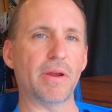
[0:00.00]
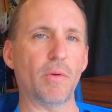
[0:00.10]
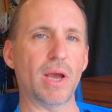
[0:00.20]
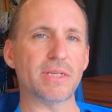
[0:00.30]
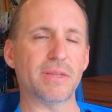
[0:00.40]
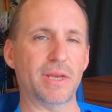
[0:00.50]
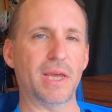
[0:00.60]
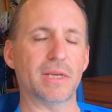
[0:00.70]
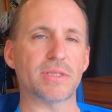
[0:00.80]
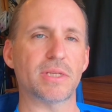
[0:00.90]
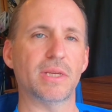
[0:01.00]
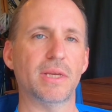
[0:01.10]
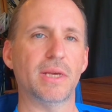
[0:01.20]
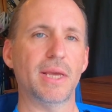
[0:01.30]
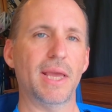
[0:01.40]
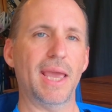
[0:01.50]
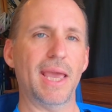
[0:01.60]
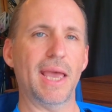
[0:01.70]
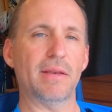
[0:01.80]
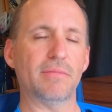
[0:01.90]
right to the next
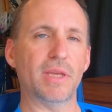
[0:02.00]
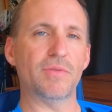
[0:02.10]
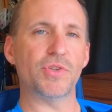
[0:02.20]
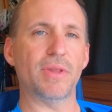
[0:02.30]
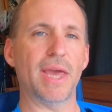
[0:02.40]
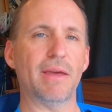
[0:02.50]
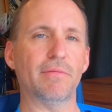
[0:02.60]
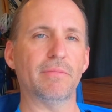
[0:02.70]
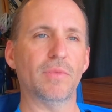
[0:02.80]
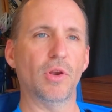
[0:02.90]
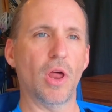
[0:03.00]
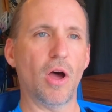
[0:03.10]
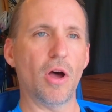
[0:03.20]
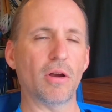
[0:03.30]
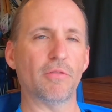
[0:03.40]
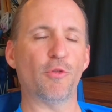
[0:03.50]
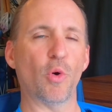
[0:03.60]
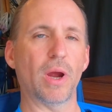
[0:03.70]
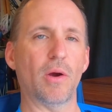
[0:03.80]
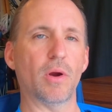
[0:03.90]
and gives you that long
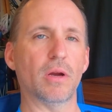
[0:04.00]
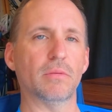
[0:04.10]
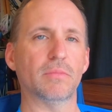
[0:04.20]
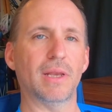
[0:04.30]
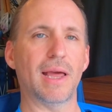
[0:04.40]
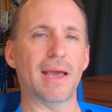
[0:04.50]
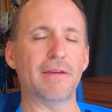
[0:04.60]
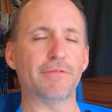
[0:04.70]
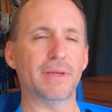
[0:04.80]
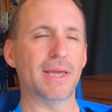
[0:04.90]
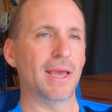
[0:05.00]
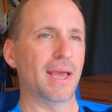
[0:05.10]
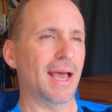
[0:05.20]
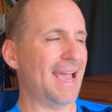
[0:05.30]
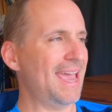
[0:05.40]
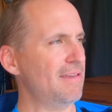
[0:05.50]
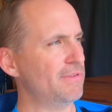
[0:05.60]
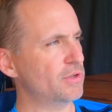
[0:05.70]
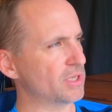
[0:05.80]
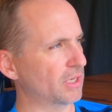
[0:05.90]
4 hour life. I have
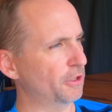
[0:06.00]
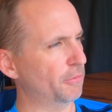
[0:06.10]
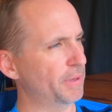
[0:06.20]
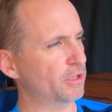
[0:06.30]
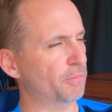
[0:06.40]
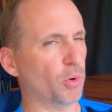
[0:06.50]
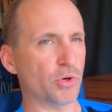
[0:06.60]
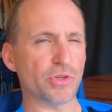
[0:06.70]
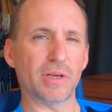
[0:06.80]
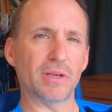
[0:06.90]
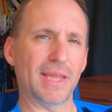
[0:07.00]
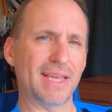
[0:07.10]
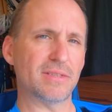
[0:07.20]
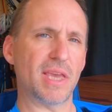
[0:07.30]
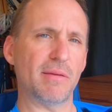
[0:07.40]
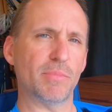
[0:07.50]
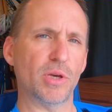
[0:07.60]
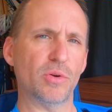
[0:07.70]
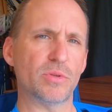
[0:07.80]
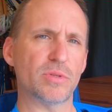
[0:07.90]
used a little bit the portrait and landscape
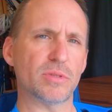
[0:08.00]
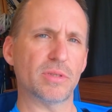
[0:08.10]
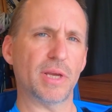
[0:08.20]
modes